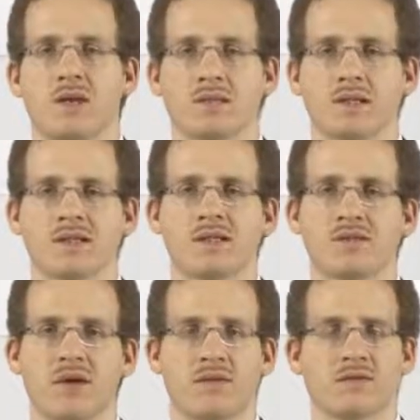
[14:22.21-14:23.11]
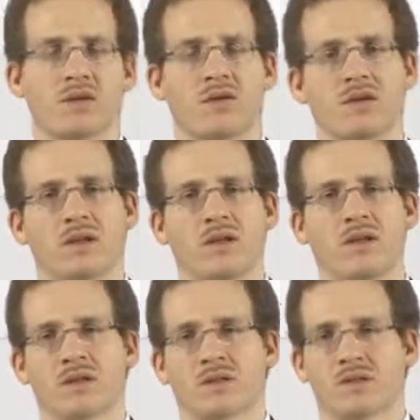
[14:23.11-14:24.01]
But since you have now the
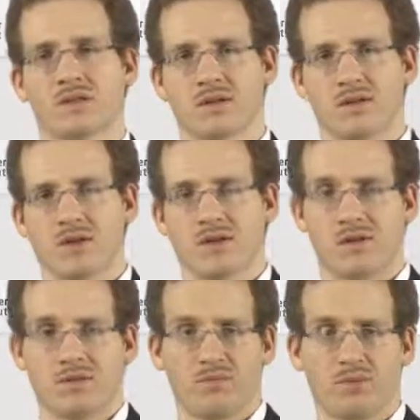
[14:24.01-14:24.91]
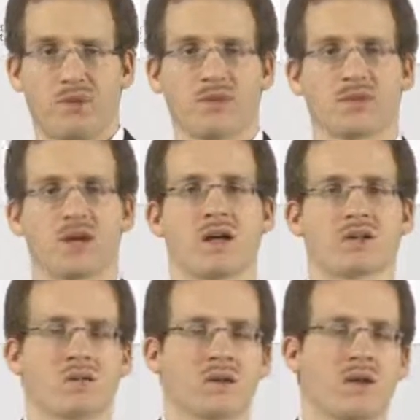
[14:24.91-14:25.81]
consideration of both
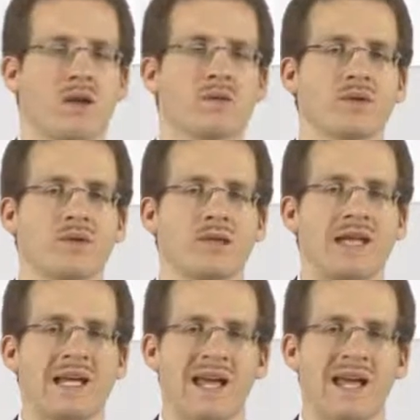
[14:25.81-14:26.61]
task granularity